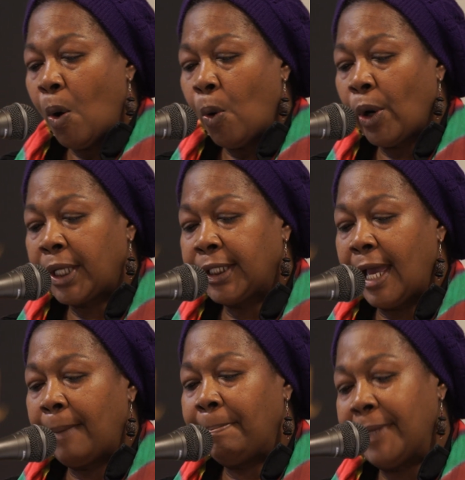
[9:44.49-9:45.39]
or
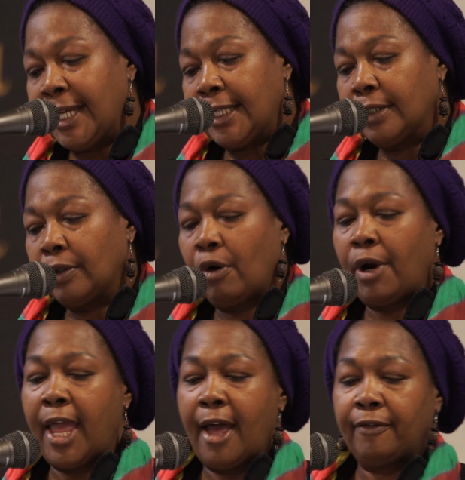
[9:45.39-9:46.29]
cannot meet or
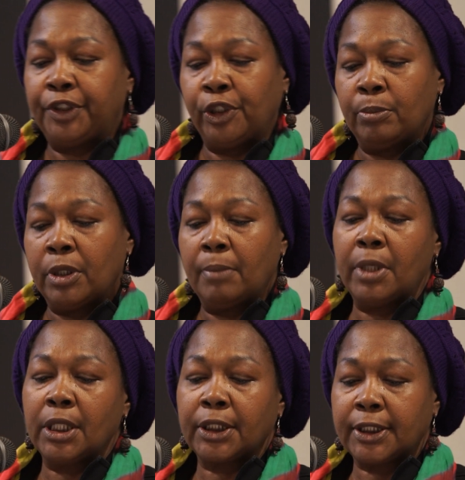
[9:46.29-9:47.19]
have jumma'a
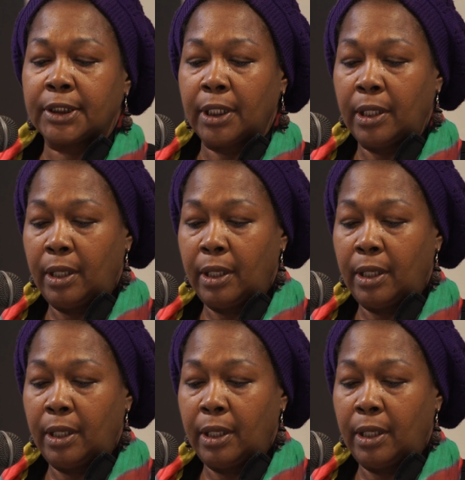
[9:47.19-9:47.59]
amongst